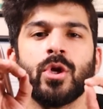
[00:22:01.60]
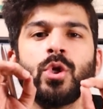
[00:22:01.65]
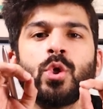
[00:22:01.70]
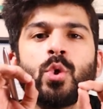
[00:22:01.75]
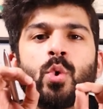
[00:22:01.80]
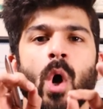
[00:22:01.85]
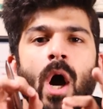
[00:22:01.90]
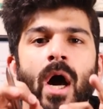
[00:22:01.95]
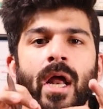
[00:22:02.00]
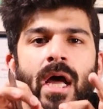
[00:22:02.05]

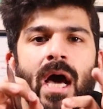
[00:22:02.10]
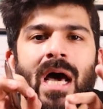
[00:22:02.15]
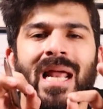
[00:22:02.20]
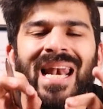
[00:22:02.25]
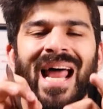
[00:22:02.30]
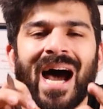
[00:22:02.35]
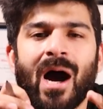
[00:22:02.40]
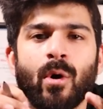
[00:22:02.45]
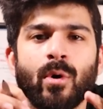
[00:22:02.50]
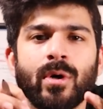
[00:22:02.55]
You are
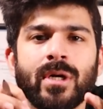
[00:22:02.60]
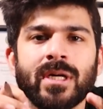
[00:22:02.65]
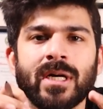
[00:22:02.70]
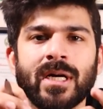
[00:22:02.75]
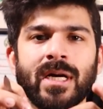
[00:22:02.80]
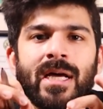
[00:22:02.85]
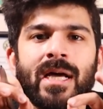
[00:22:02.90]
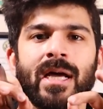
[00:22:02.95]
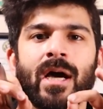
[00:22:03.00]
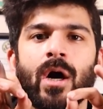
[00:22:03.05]
allowed
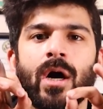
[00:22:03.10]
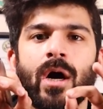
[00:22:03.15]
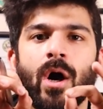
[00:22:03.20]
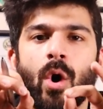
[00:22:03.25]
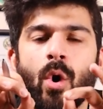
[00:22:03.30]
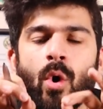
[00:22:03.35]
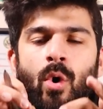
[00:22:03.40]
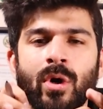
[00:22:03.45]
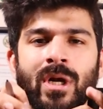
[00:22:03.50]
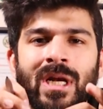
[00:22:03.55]

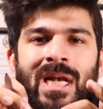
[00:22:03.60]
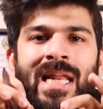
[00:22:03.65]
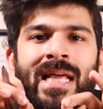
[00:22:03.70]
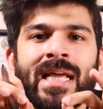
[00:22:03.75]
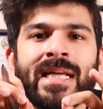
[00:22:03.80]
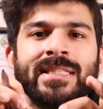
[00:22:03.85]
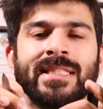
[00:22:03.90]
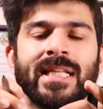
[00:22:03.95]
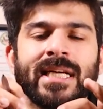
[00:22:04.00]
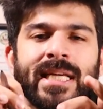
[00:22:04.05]

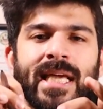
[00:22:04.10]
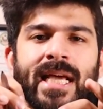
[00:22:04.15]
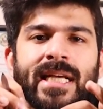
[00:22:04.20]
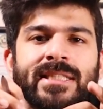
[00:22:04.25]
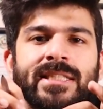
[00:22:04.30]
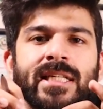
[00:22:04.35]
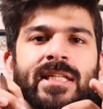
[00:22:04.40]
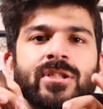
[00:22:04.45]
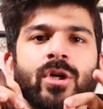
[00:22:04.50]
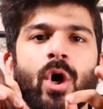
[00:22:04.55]
only in the
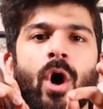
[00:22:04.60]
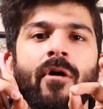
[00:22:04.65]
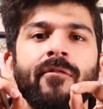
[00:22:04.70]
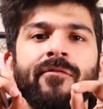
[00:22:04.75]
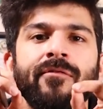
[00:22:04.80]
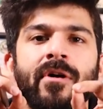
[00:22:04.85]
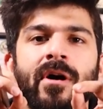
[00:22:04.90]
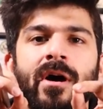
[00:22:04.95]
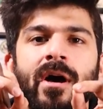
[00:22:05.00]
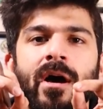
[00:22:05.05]
cases
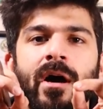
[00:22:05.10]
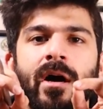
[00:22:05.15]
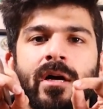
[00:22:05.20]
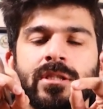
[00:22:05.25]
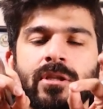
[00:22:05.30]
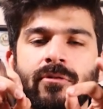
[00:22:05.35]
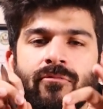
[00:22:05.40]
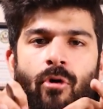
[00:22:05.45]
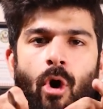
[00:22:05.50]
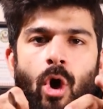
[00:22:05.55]
of
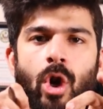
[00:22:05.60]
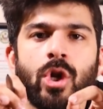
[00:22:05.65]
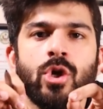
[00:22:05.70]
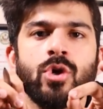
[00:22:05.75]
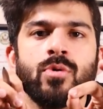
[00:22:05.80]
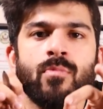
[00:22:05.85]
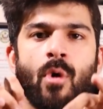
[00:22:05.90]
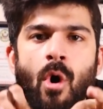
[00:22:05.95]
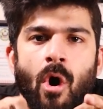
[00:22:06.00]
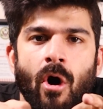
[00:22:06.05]
the
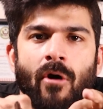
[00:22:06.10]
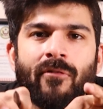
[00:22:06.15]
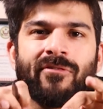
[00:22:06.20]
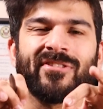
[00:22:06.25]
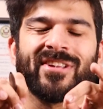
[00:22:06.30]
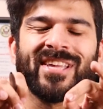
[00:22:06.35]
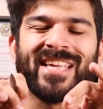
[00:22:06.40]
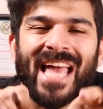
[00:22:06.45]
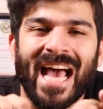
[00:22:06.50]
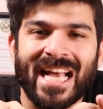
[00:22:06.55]
volume
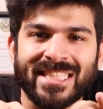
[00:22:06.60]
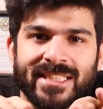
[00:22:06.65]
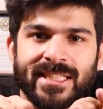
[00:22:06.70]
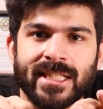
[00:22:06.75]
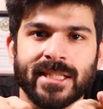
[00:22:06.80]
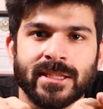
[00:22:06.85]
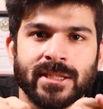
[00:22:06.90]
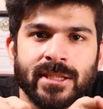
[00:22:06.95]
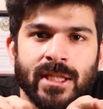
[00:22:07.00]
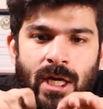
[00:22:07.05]
of
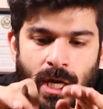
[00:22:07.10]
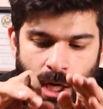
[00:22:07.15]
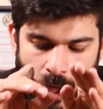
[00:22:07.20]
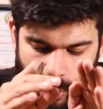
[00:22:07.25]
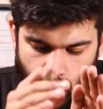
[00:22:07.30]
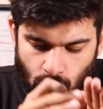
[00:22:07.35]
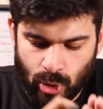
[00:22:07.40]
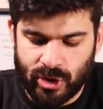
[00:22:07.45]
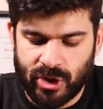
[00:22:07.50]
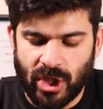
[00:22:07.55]
gases
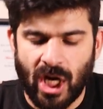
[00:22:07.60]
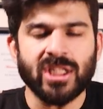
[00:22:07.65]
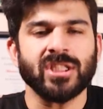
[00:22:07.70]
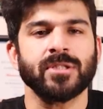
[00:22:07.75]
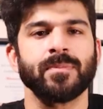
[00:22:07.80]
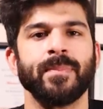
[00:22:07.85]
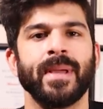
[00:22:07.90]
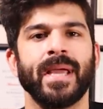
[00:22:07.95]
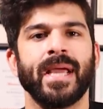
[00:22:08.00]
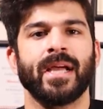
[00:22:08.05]
to
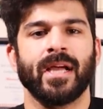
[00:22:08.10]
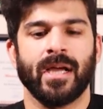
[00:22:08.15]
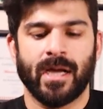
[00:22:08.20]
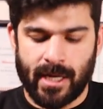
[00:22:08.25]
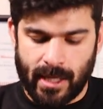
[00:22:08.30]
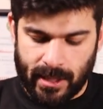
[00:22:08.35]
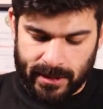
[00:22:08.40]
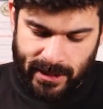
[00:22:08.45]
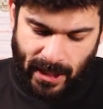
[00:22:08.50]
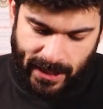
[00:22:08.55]
just make
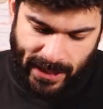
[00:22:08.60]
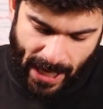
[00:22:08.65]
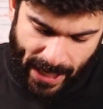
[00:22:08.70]
the